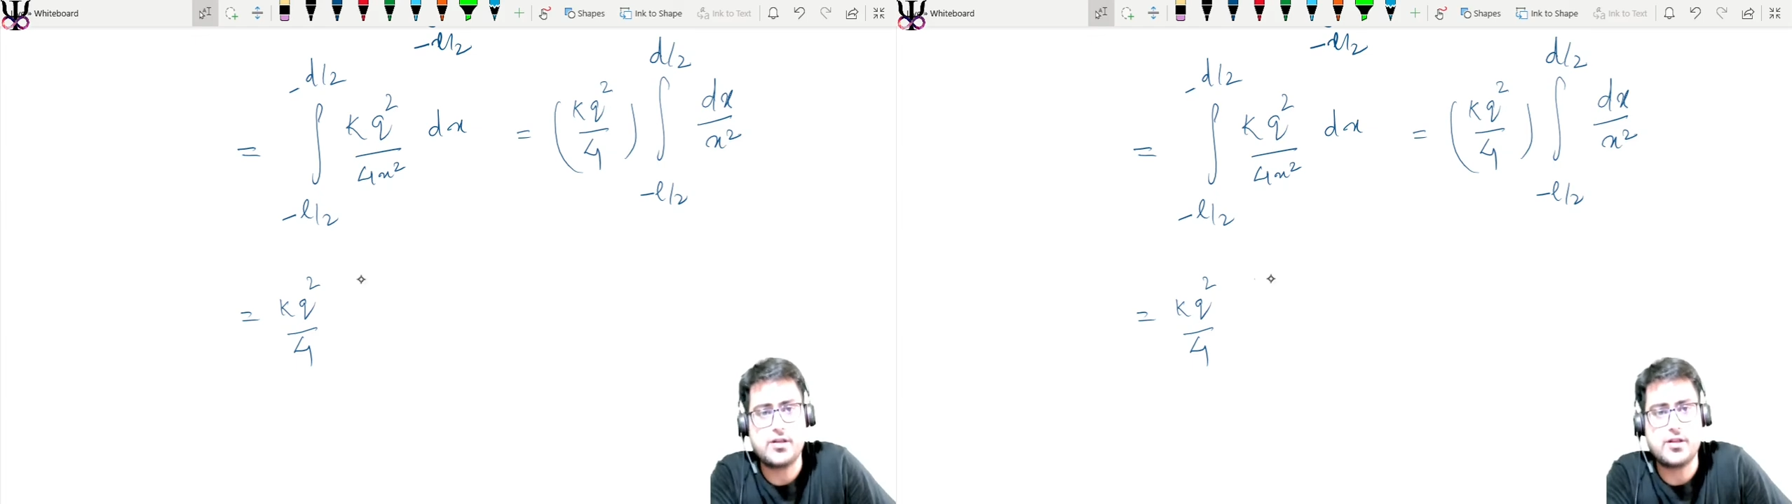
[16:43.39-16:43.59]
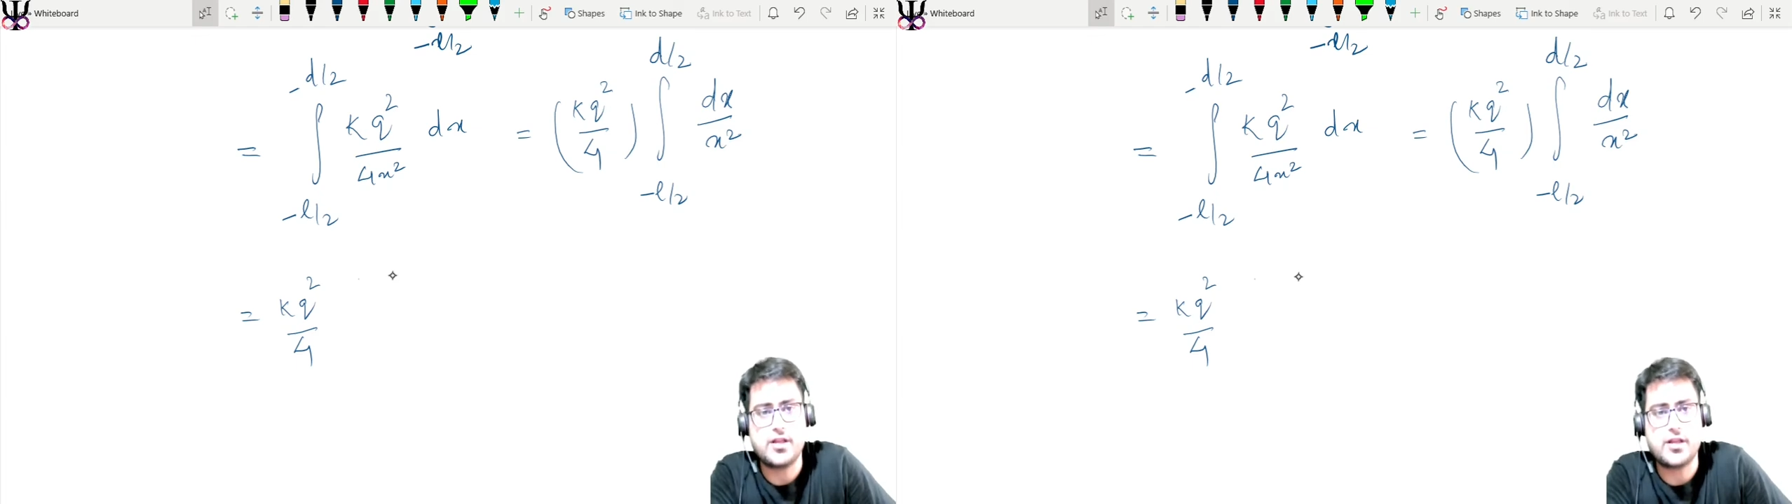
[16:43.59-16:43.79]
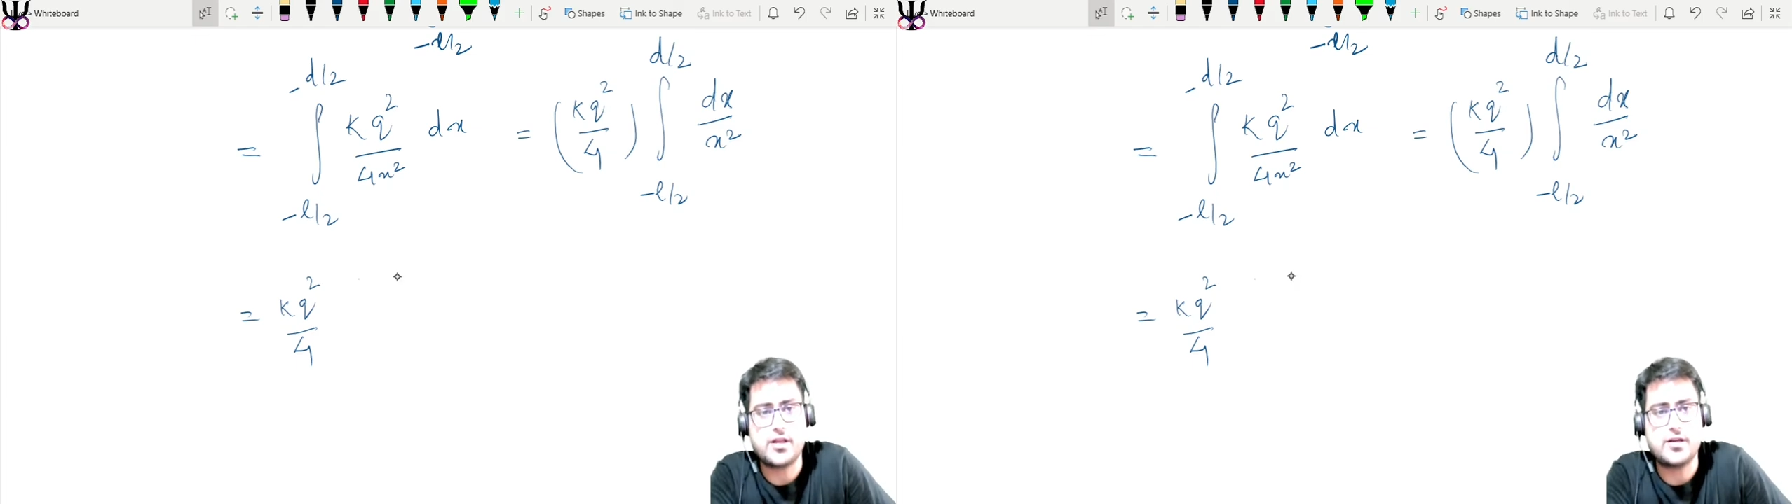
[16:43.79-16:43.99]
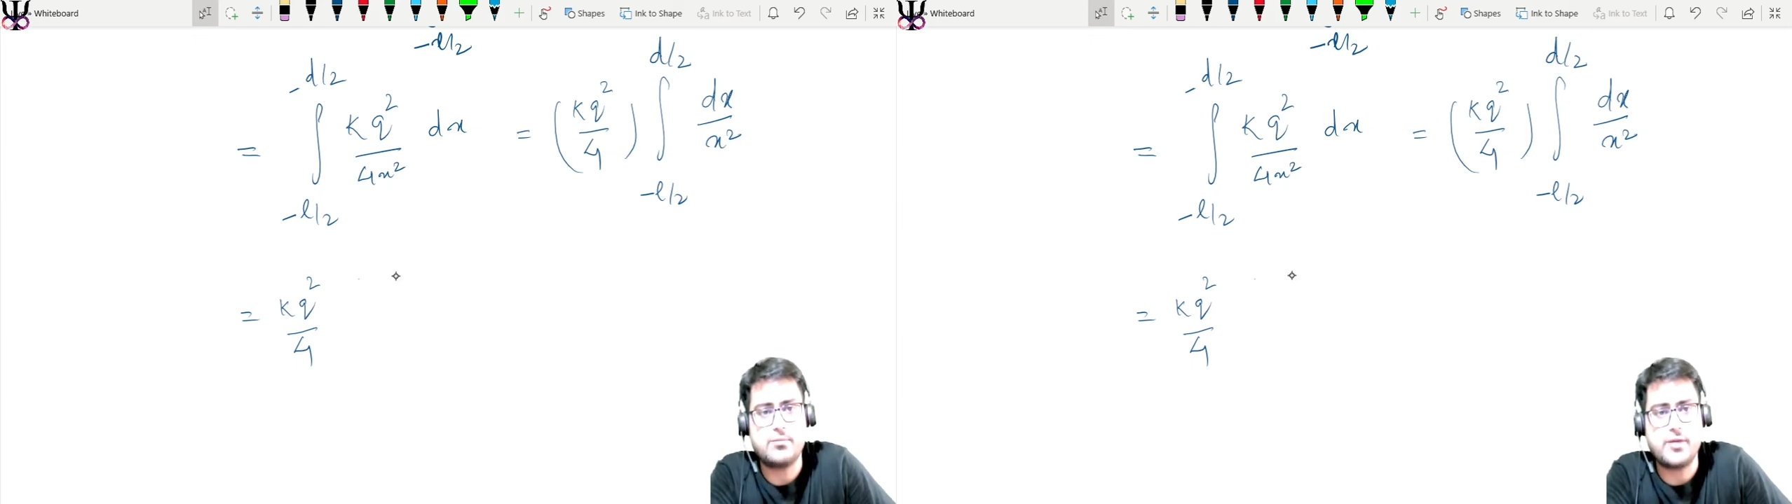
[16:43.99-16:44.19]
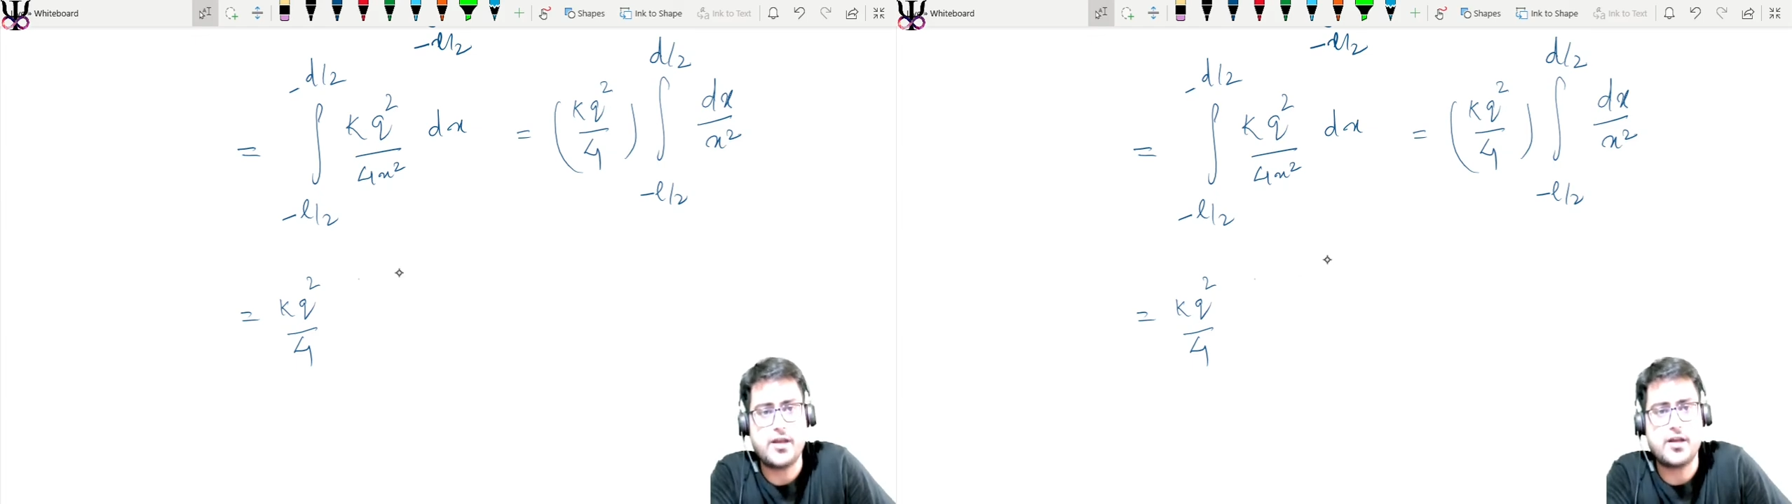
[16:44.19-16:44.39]
like
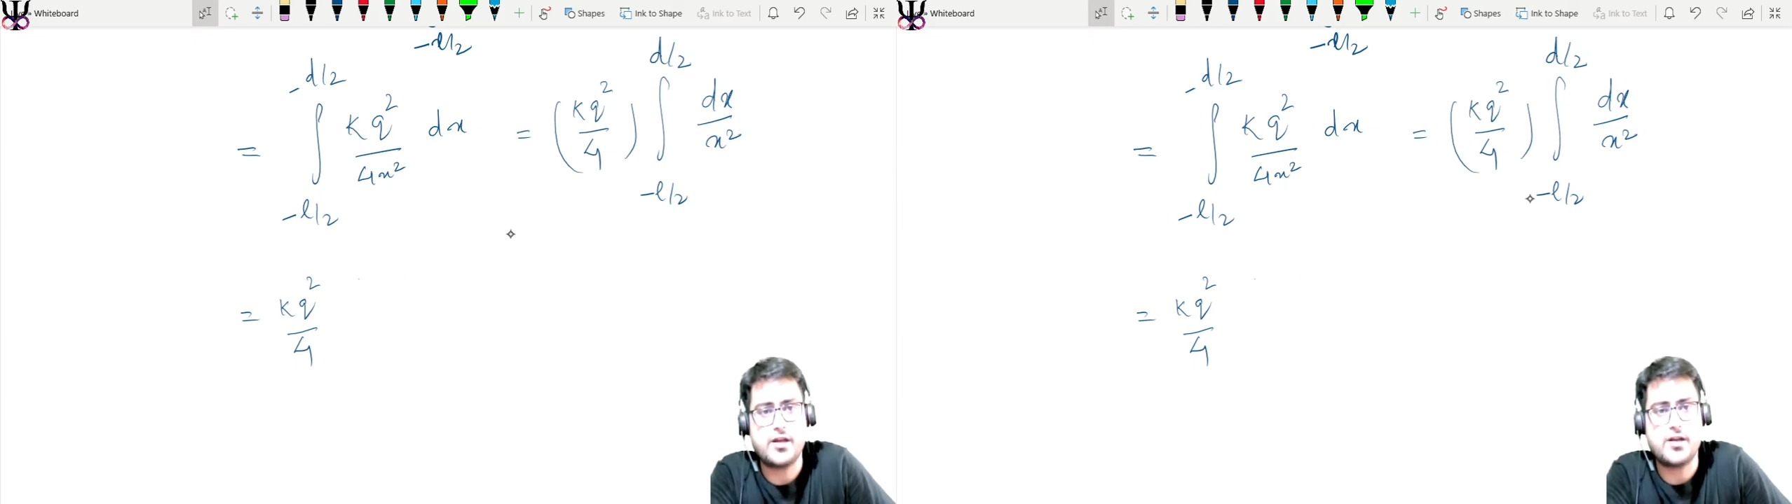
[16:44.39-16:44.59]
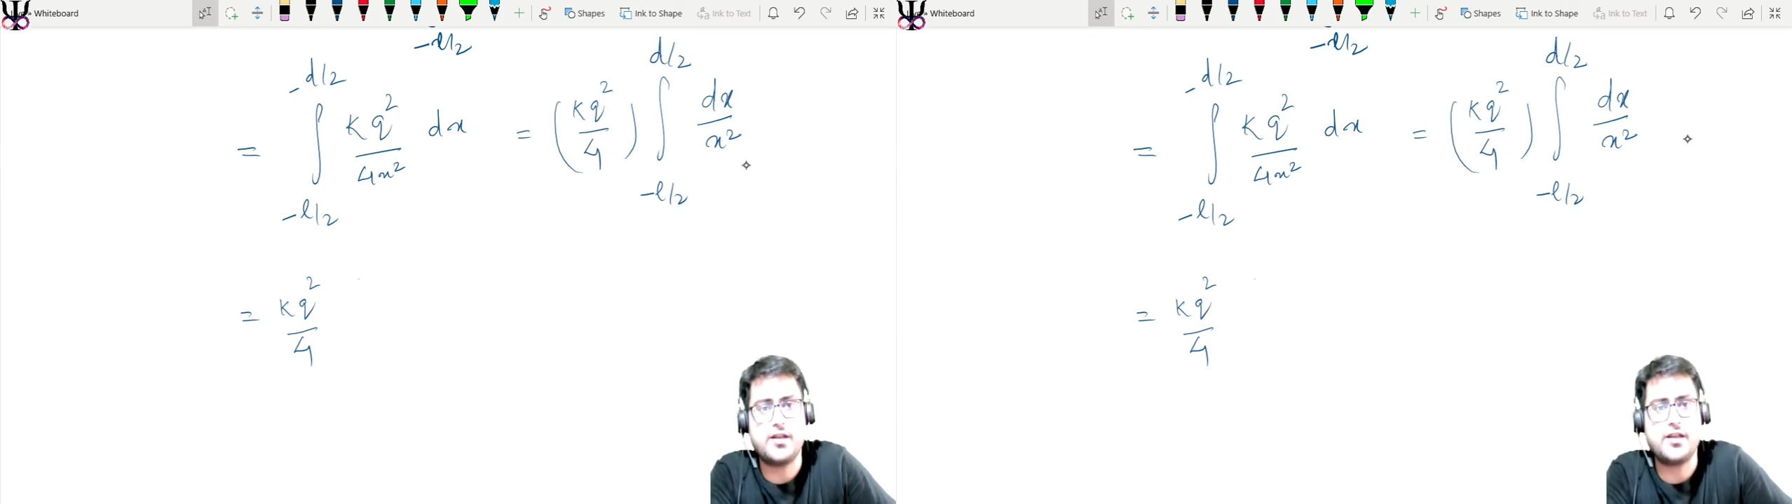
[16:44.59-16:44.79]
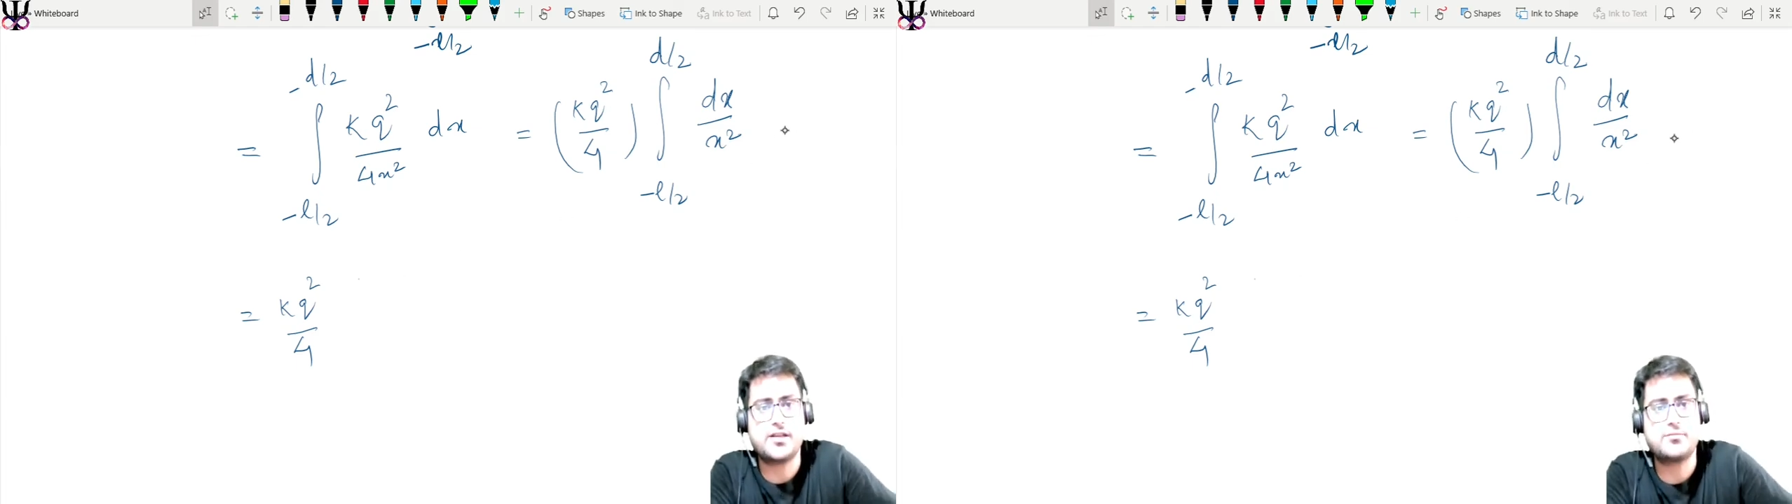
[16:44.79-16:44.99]
dx